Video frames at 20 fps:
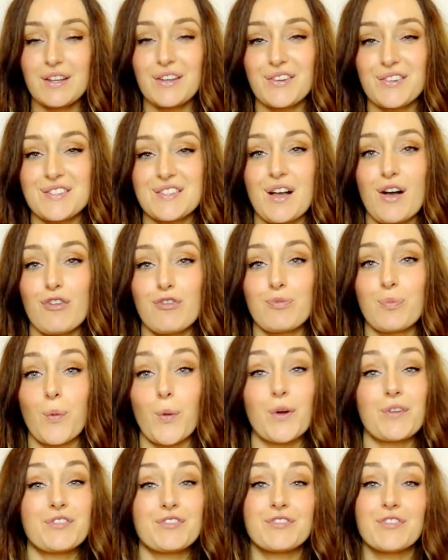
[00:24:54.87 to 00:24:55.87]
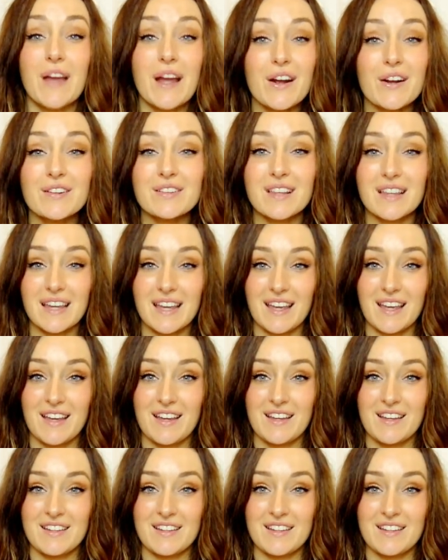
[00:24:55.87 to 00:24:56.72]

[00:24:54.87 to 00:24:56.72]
yourself more fairly.